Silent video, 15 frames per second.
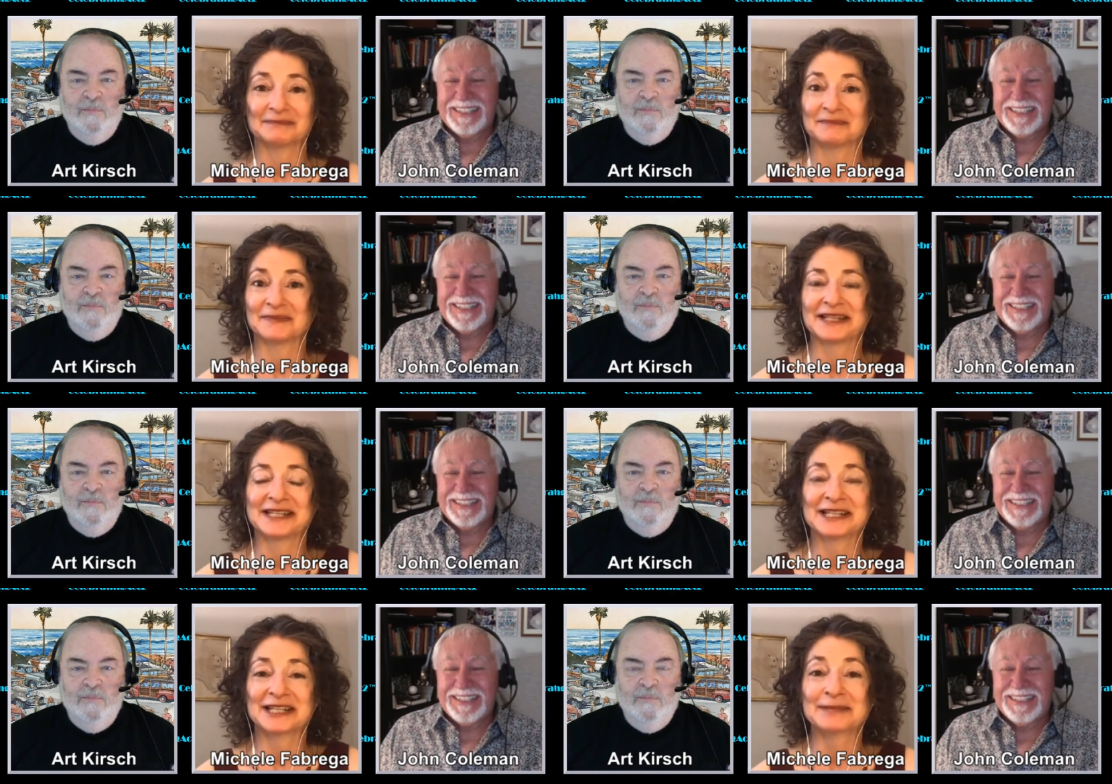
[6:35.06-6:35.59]

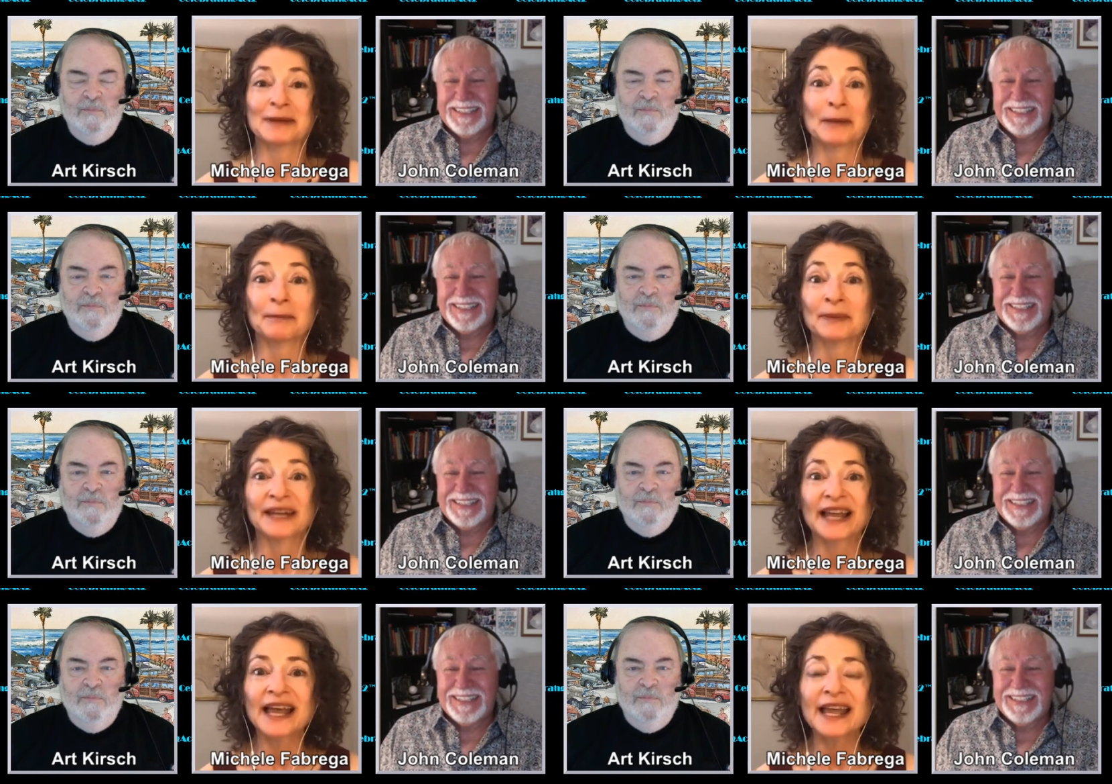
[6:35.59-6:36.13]
Speaker 1: it's just
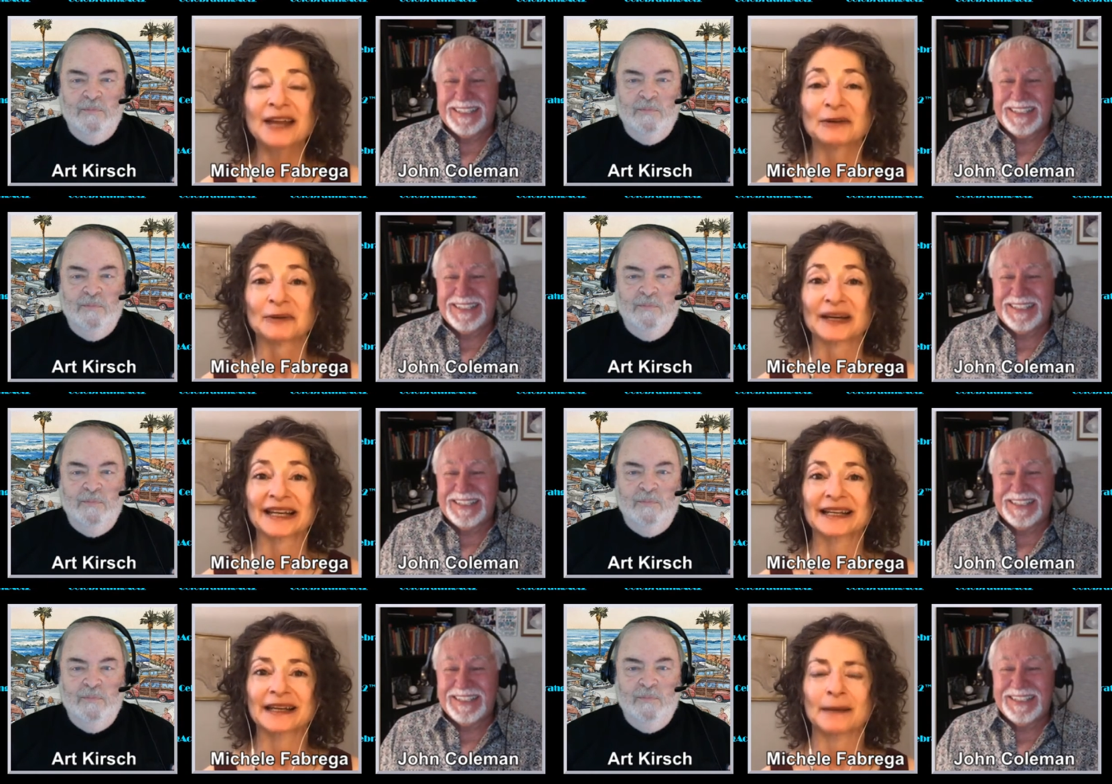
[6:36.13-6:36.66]
about play,
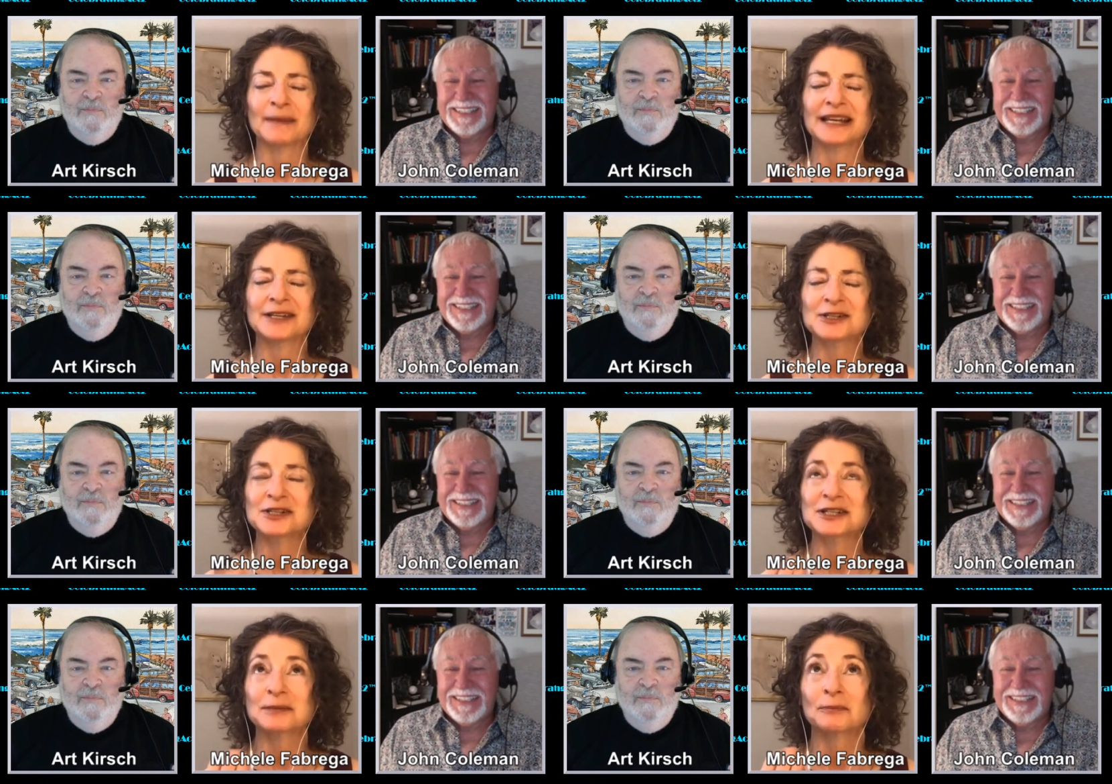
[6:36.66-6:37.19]
really. I mean,
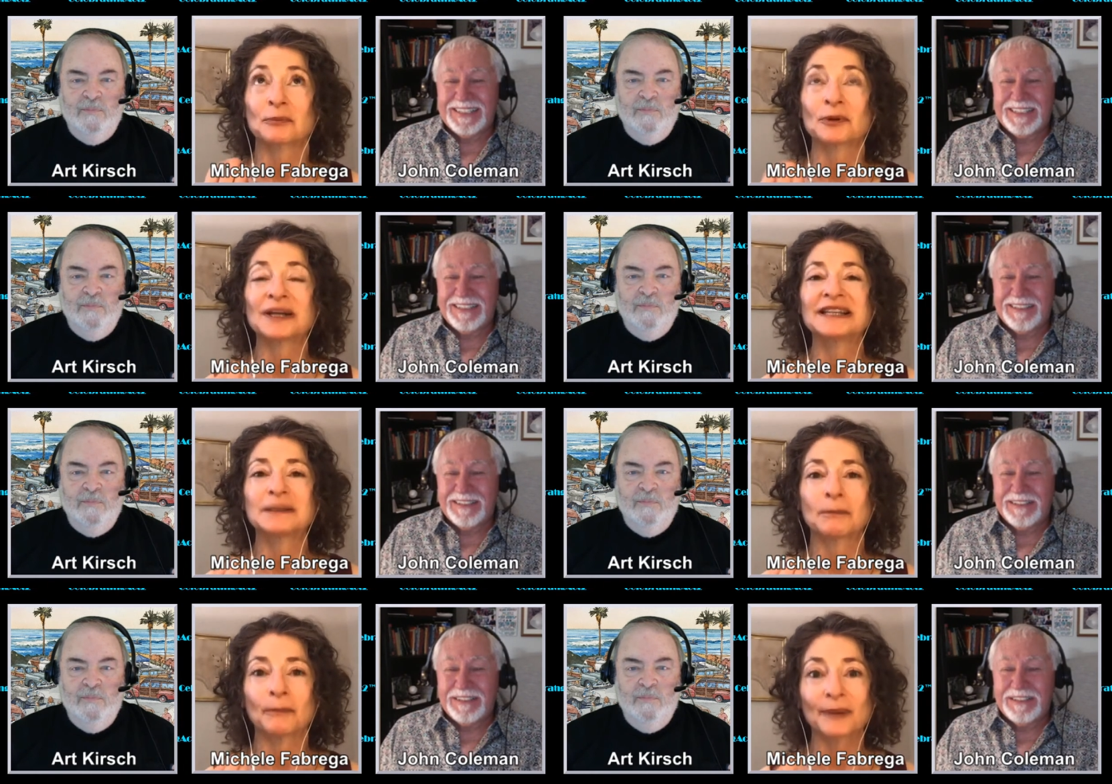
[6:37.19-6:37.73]
it's just to
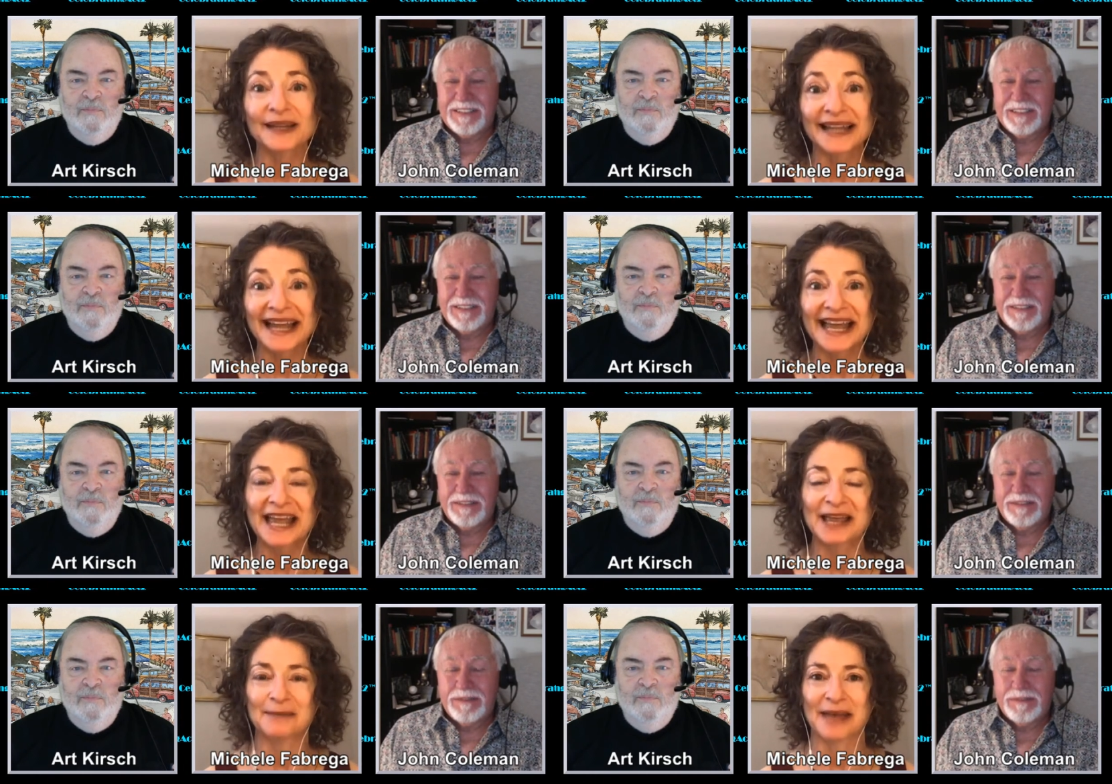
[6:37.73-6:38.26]
bring the
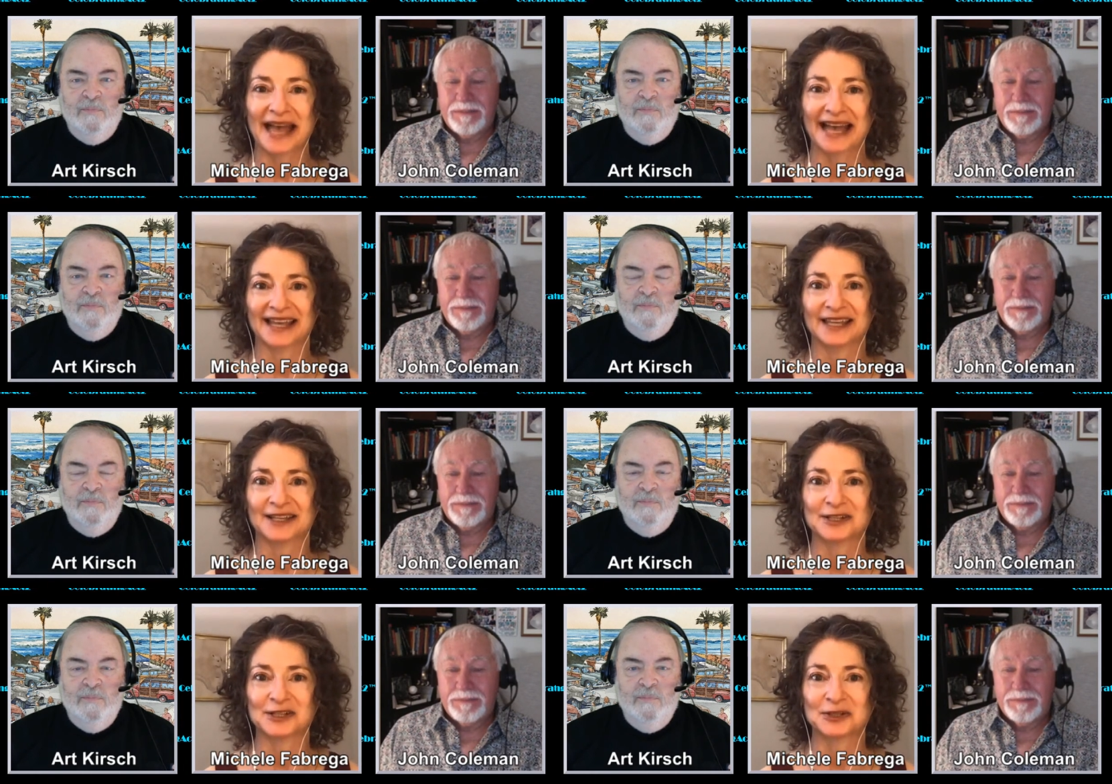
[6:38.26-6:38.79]
play
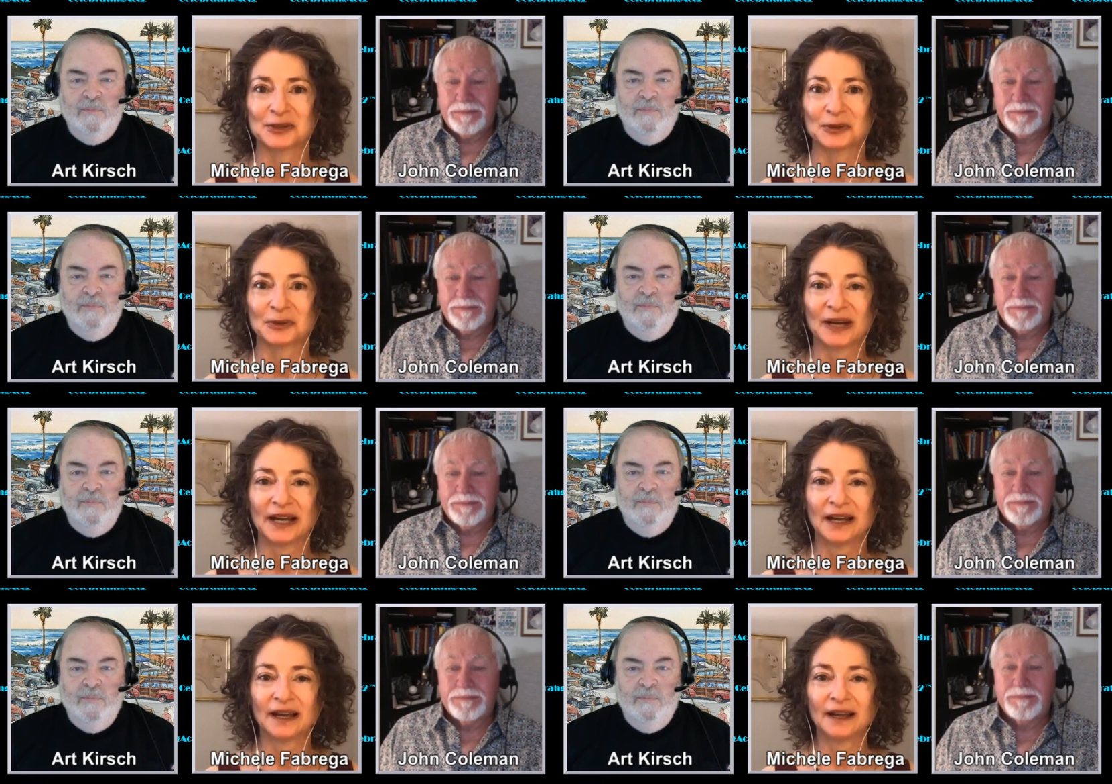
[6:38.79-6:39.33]
back
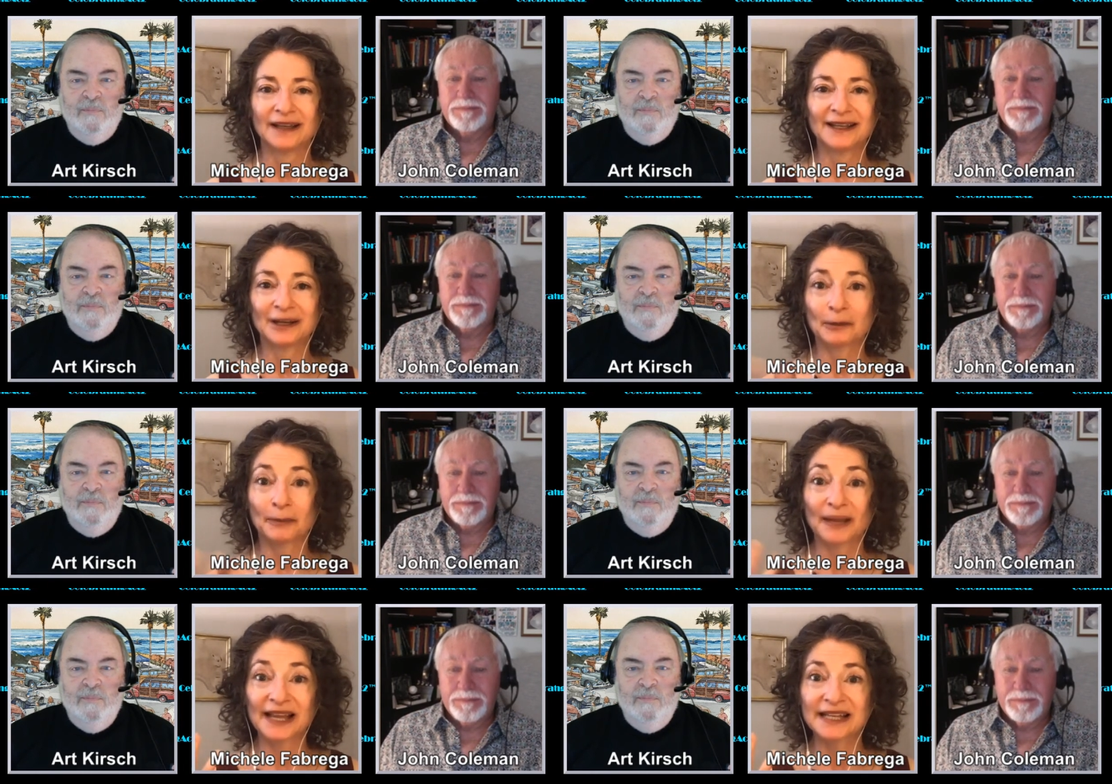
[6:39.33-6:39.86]
into,
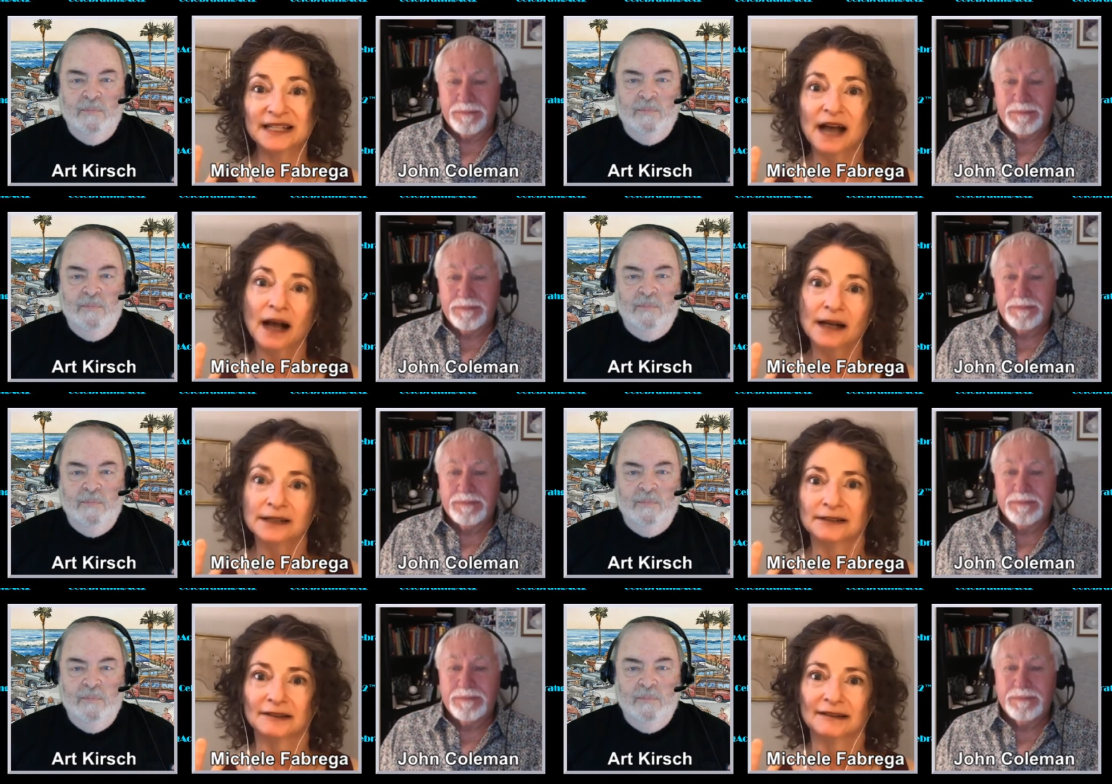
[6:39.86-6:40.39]
you know, playing
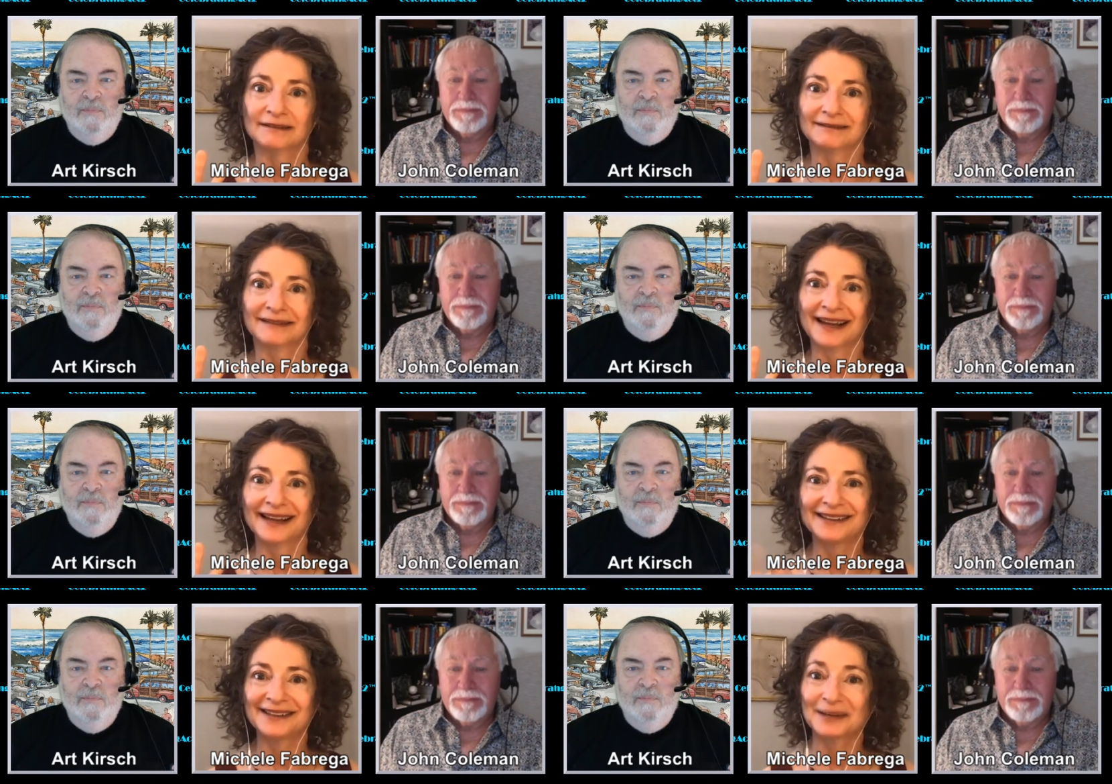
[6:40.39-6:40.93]
doctor,
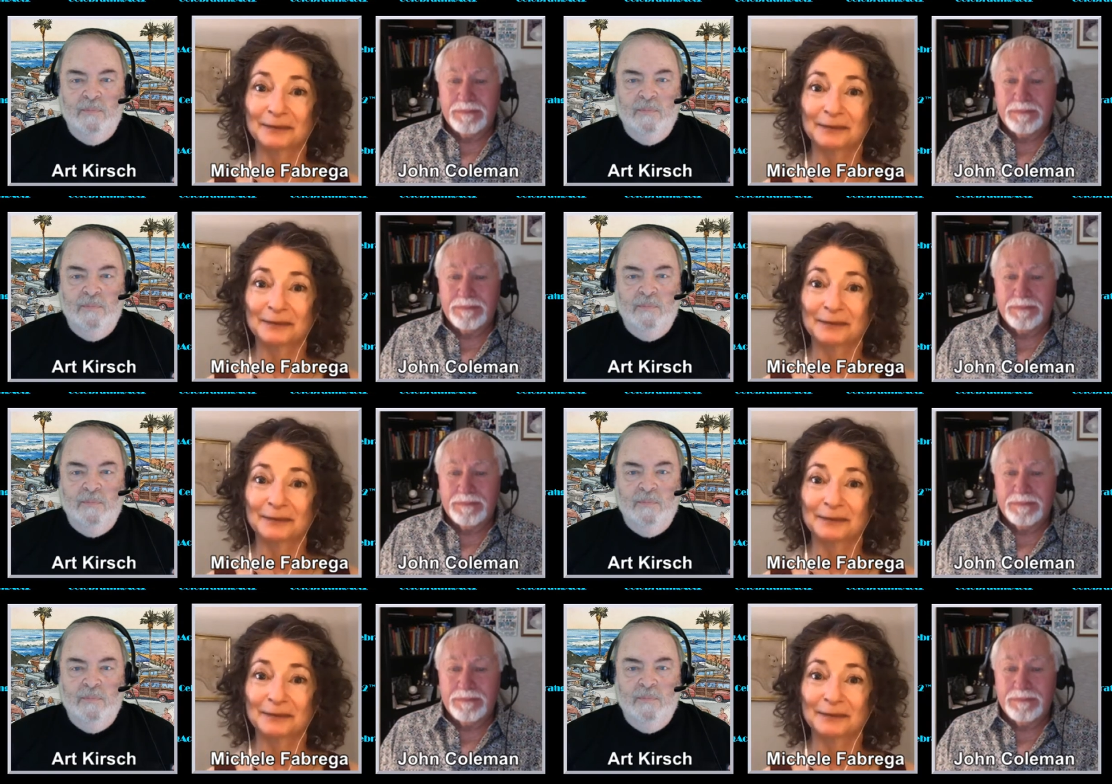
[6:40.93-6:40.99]
right?